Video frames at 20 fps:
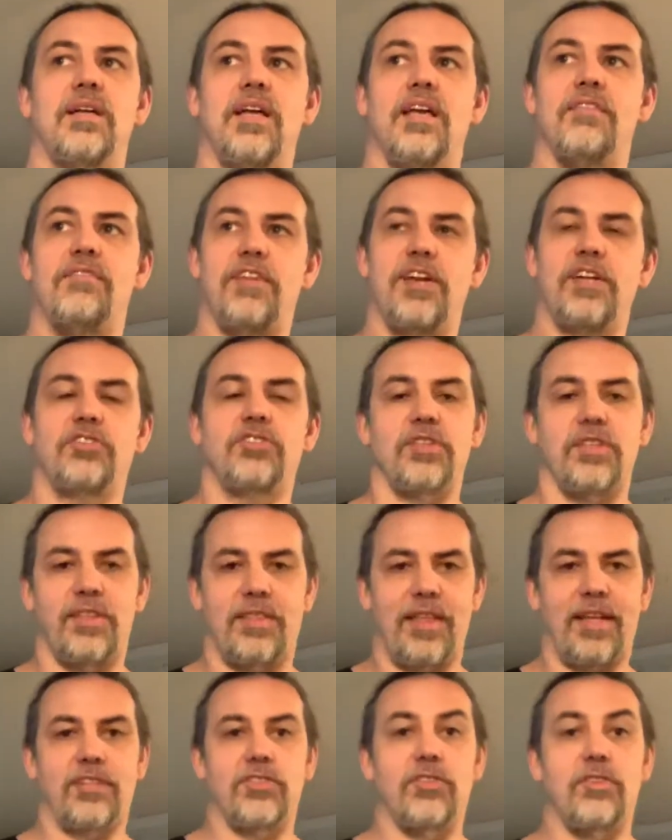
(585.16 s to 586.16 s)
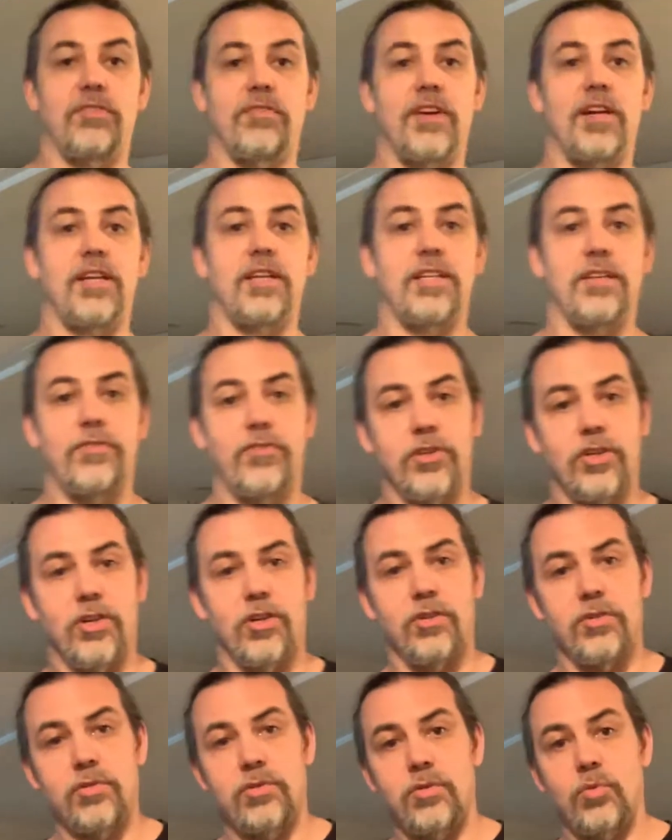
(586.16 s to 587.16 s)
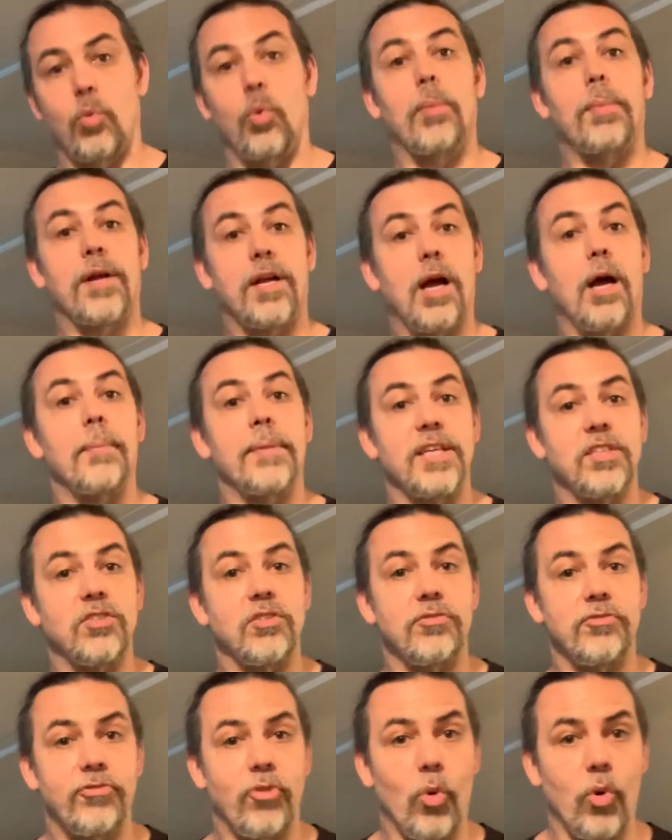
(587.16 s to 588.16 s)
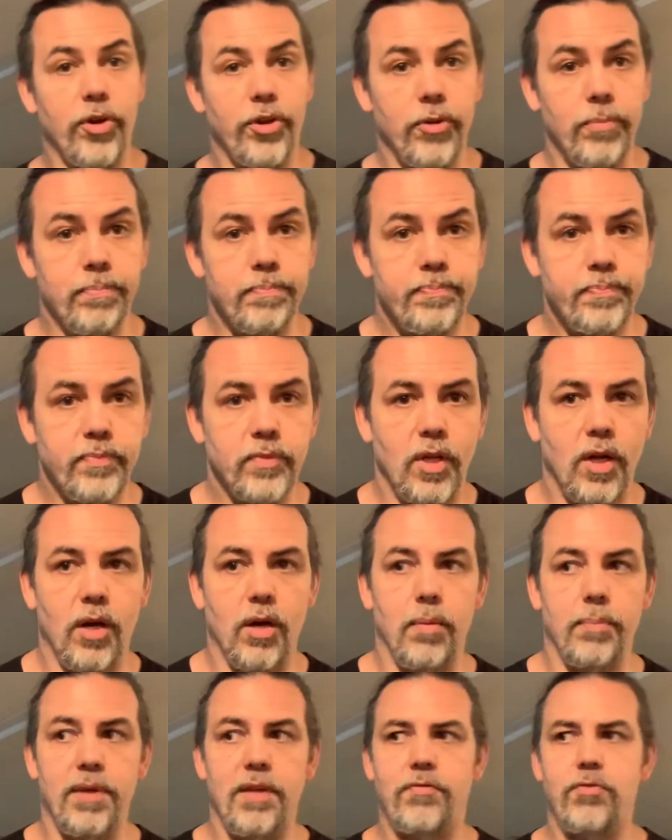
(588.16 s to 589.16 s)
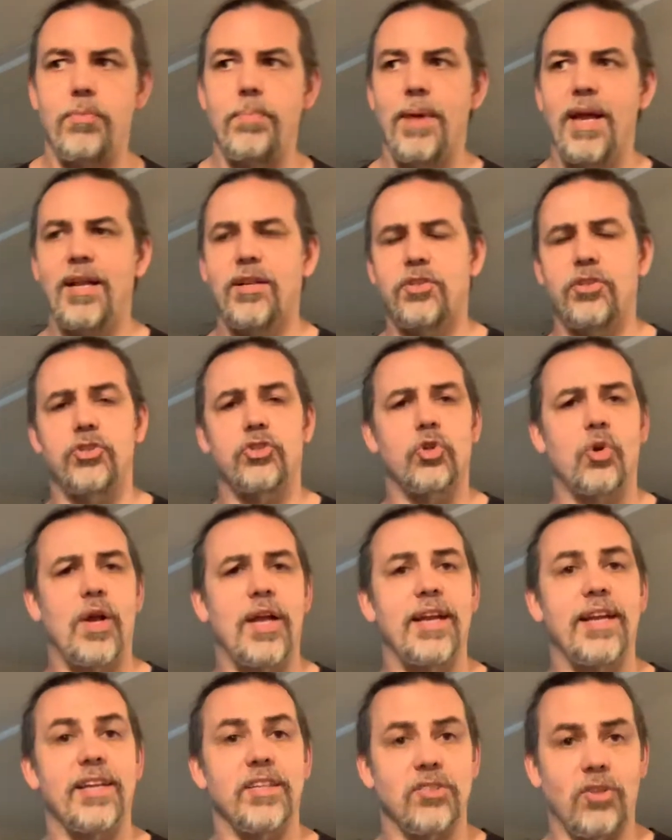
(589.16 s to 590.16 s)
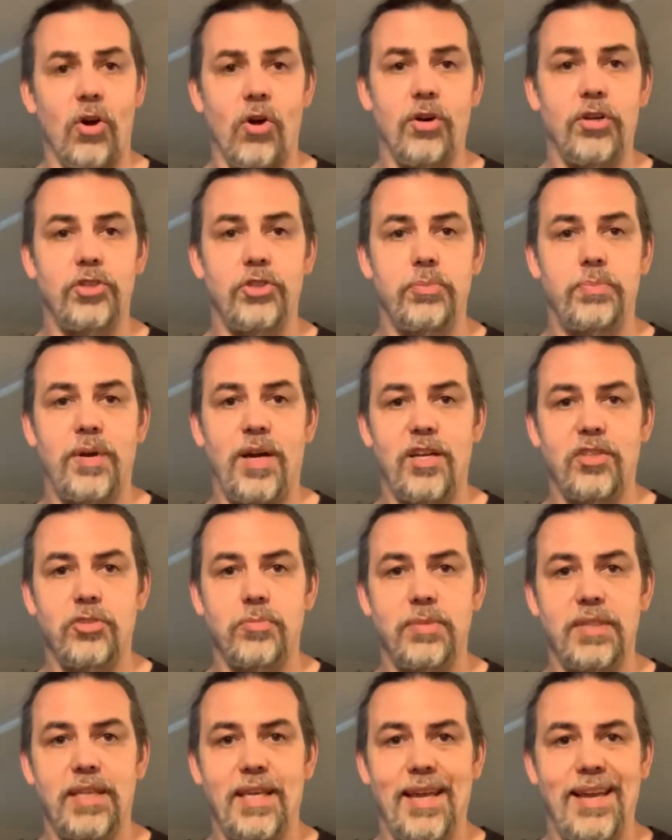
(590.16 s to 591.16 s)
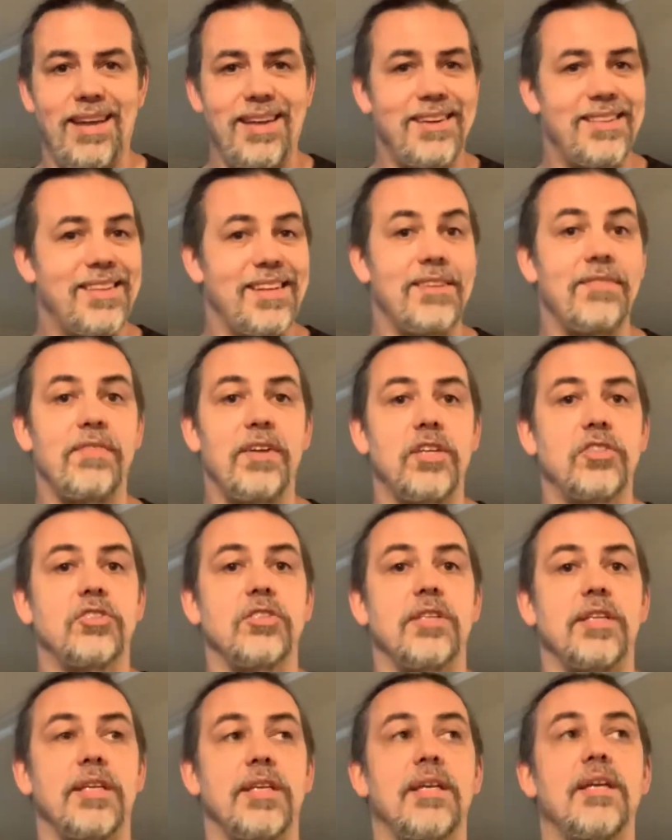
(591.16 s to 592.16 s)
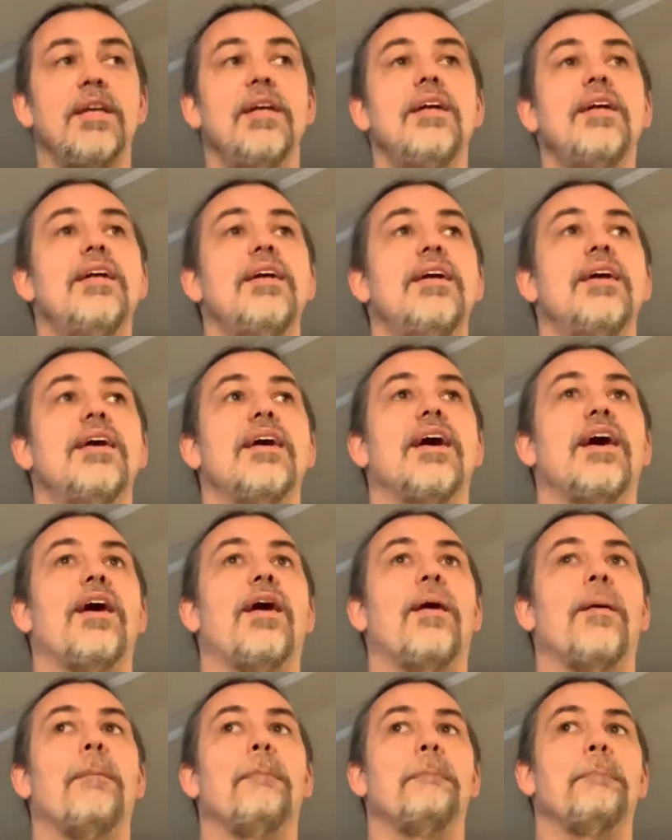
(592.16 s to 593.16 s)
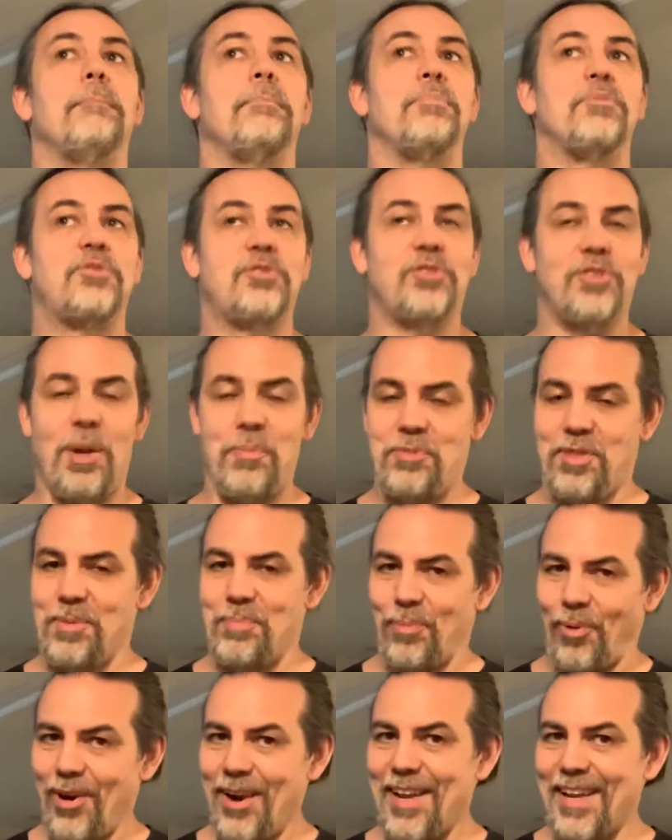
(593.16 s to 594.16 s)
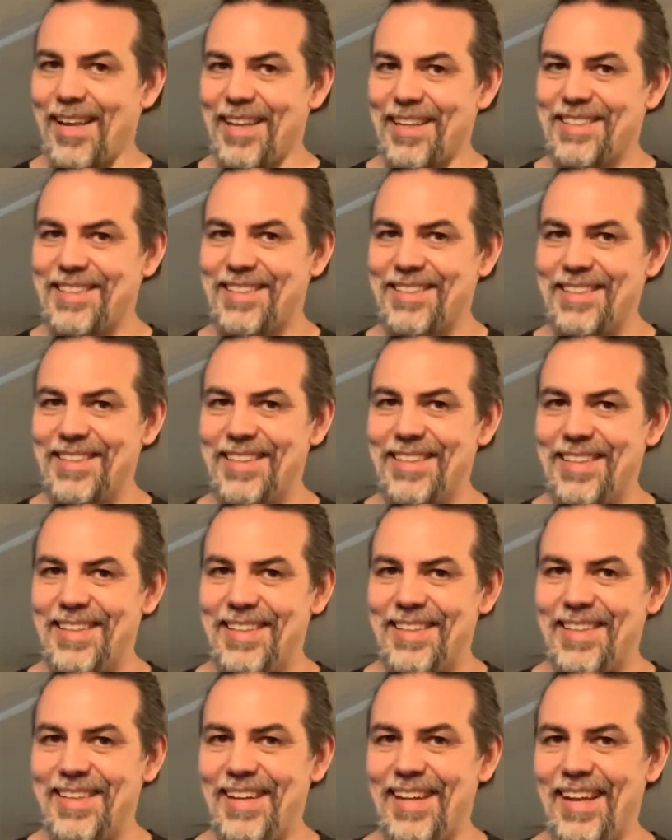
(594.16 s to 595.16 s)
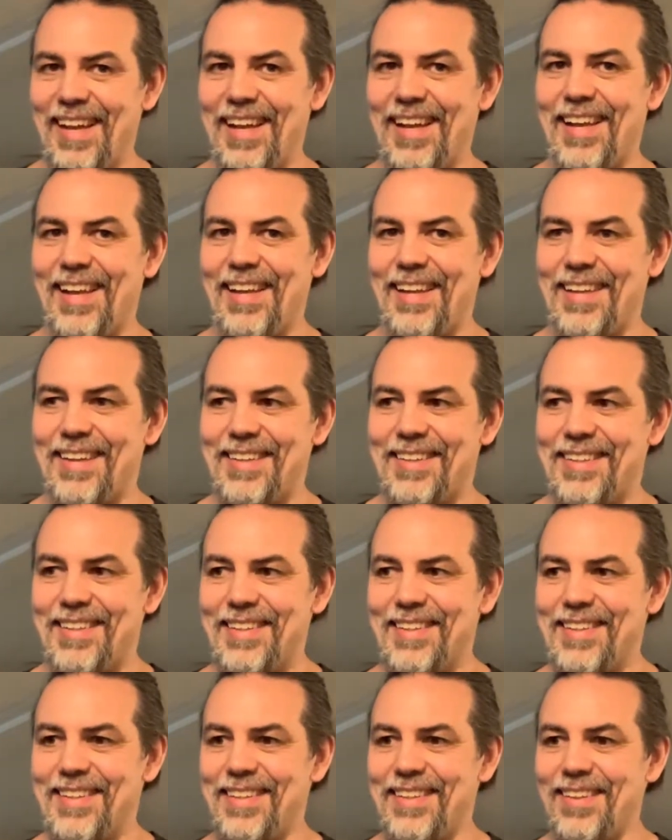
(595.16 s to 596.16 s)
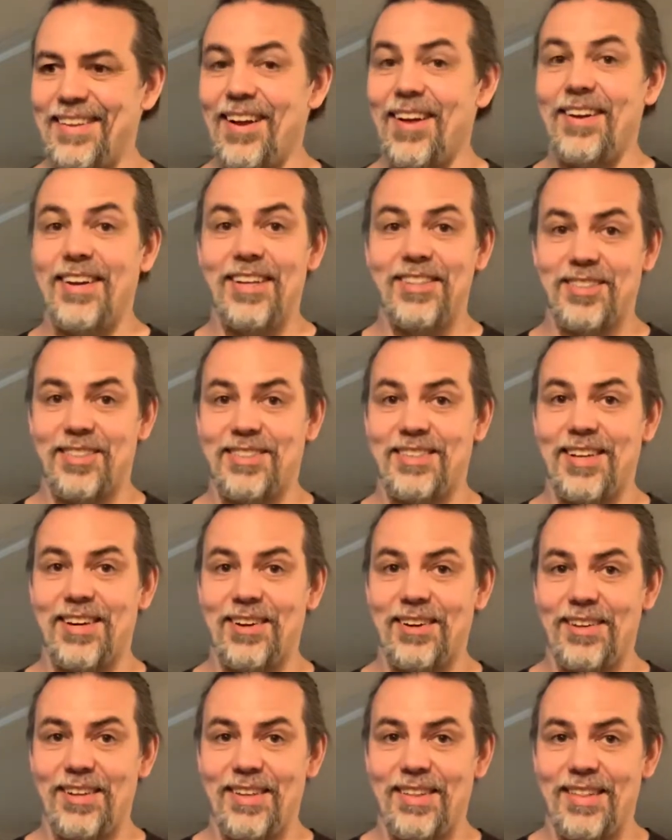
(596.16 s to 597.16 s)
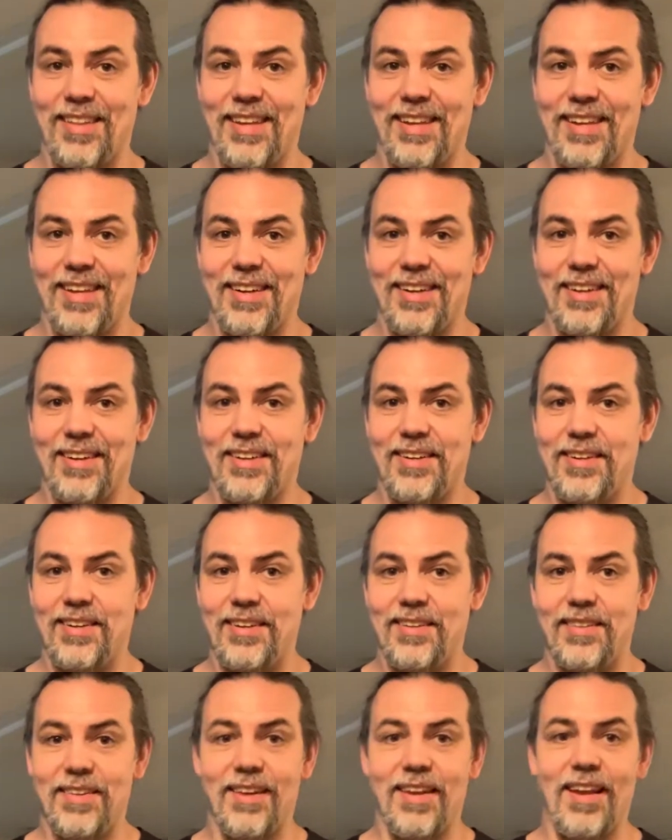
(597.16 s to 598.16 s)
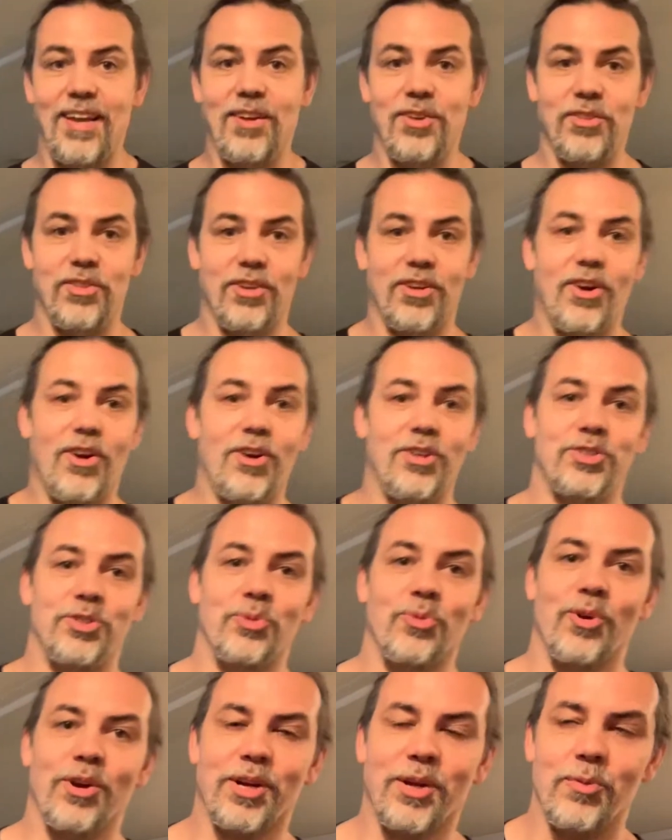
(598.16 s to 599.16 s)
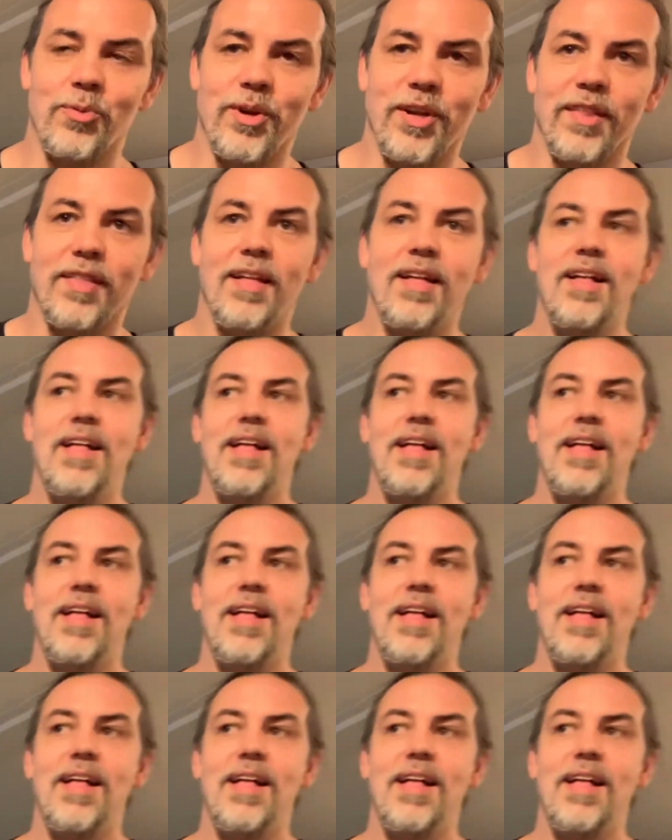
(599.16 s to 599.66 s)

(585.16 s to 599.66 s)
eventually things that are very difficult will become easy for you. If you make your training as hard as you possibly can, then eventually something breaks and not necessarily the nail of the card you're working with,